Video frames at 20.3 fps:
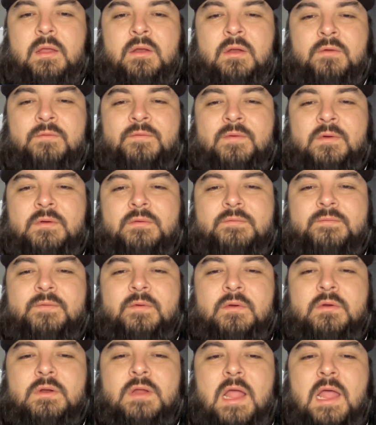you know, for
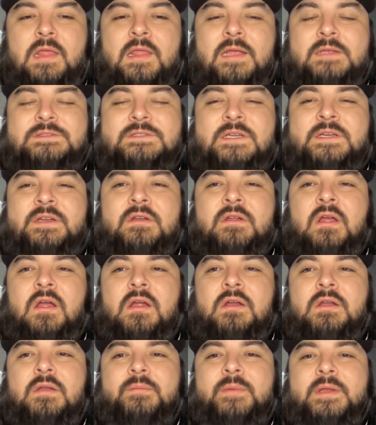a guy like
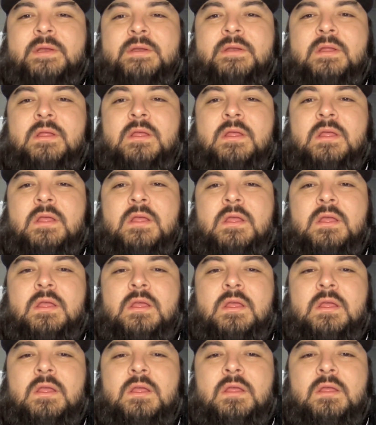Syndergaard, I mean,
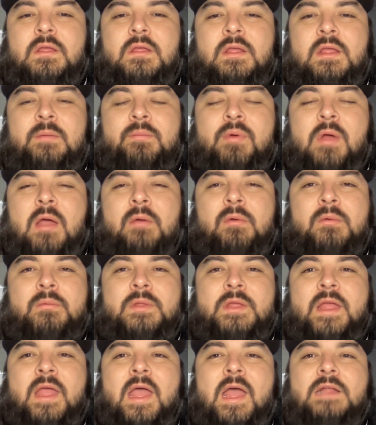he
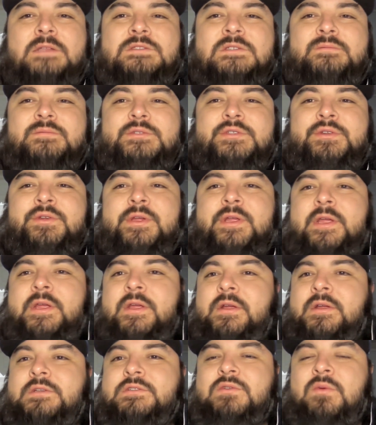probably had some
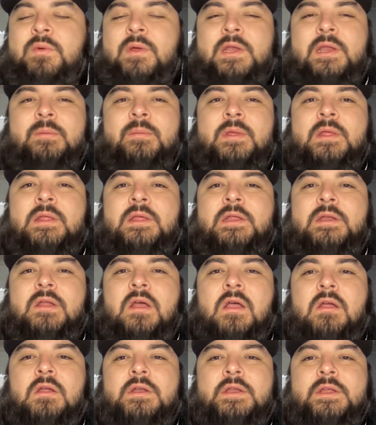2-year, $20
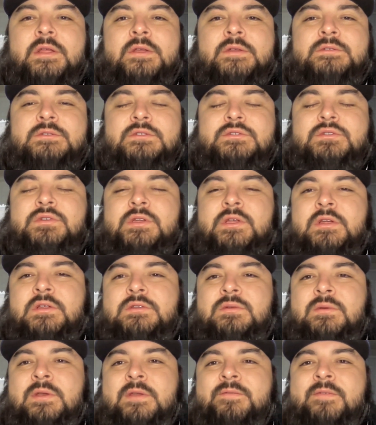million deals or 2-year,
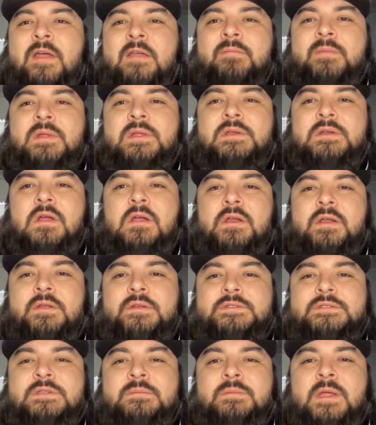$25 million
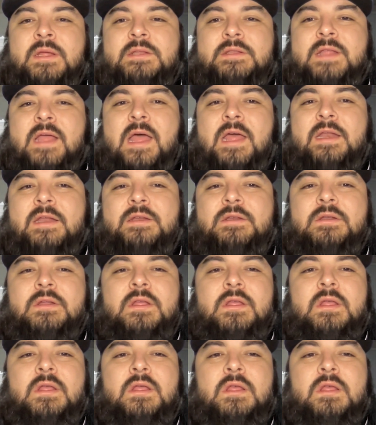deals, something like that. And,